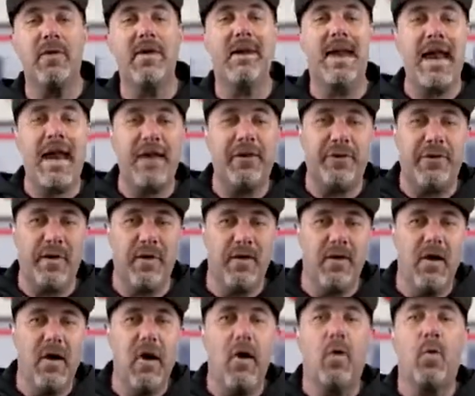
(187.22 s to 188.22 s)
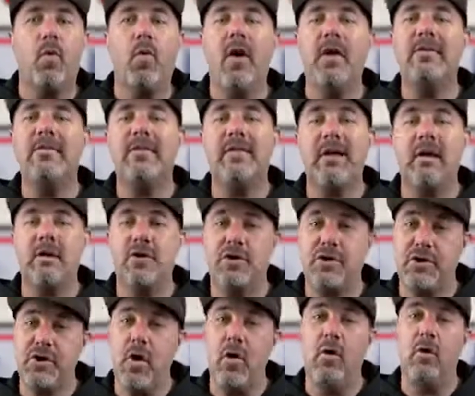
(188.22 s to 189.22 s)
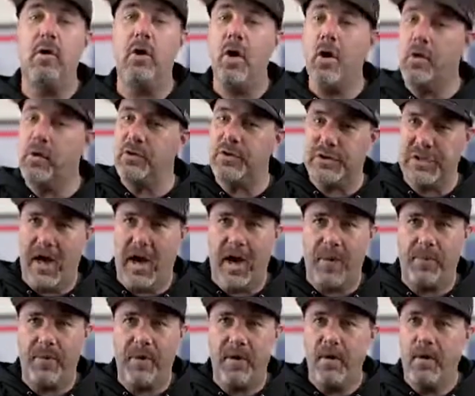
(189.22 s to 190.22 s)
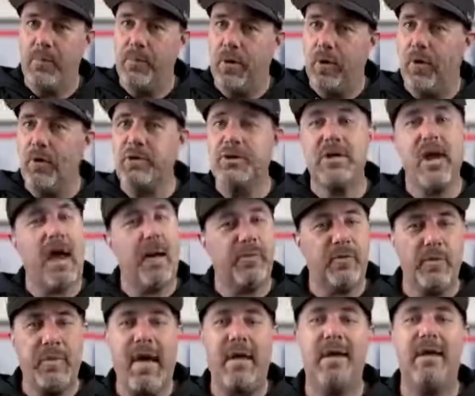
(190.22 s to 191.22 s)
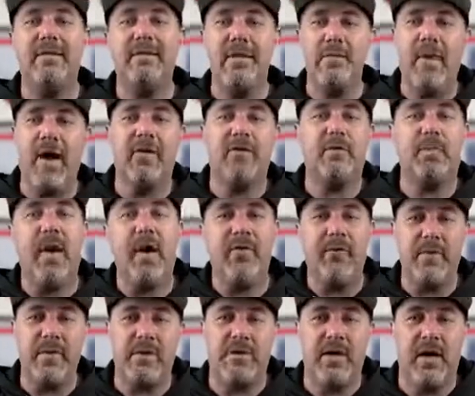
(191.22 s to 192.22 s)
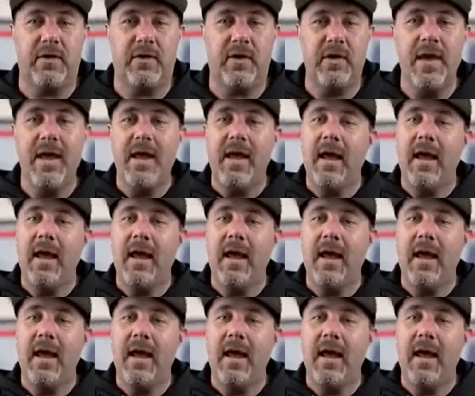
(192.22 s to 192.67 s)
Nathan runs their Show Low shop. Both shops are about 18 miles apart from each other.